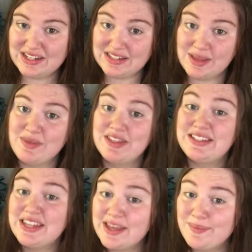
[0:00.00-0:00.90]
some of the
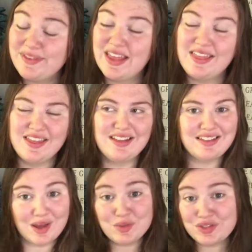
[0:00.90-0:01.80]
tips and things
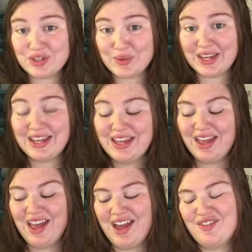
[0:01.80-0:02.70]
I was doing.
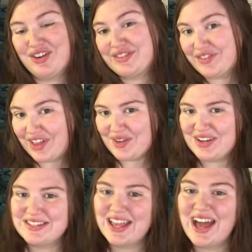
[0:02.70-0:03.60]
First of all, I want
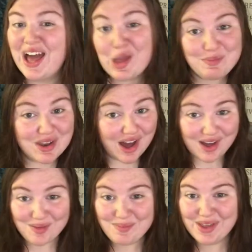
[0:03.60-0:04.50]
to say I'm not
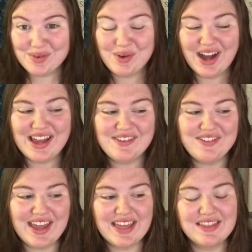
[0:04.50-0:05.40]
a midwife,
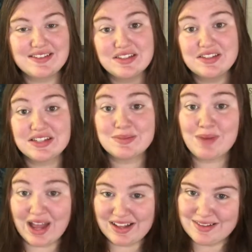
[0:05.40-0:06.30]
and this is just
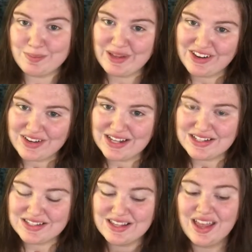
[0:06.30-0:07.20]
my experience.
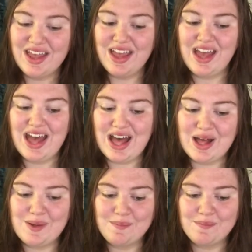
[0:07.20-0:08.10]

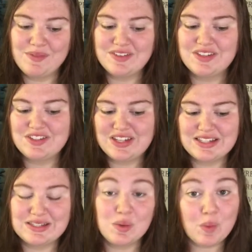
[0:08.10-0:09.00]
This is just
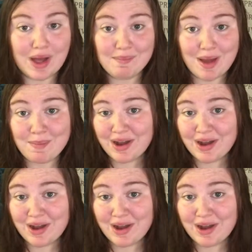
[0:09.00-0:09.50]
how my